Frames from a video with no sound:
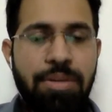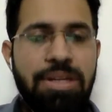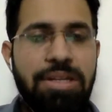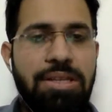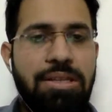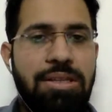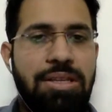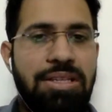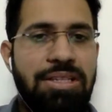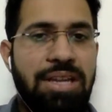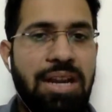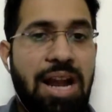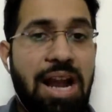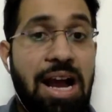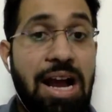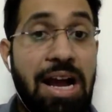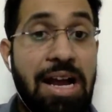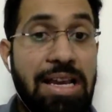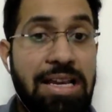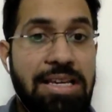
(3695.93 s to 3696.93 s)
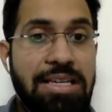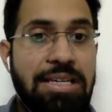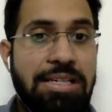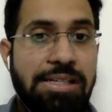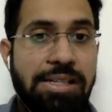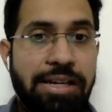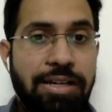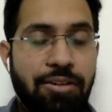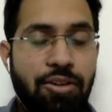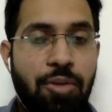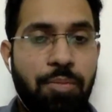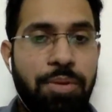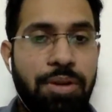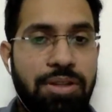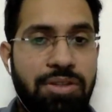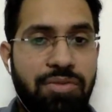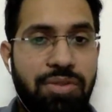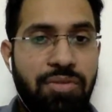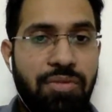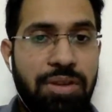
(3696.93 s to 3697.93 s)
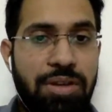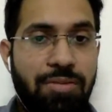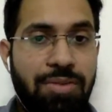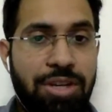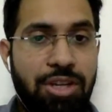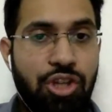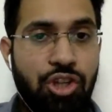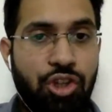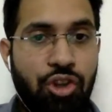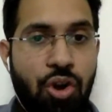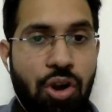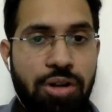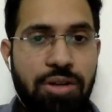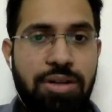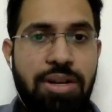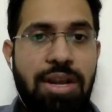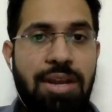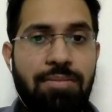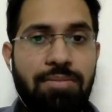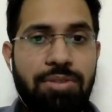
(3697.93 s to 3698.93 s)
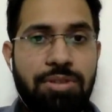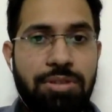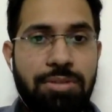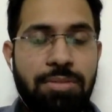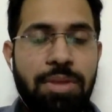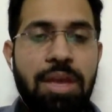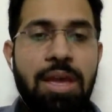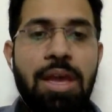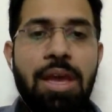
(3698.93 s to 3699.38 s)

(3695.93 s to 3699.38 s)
but these are high yielding topics with very, very short times.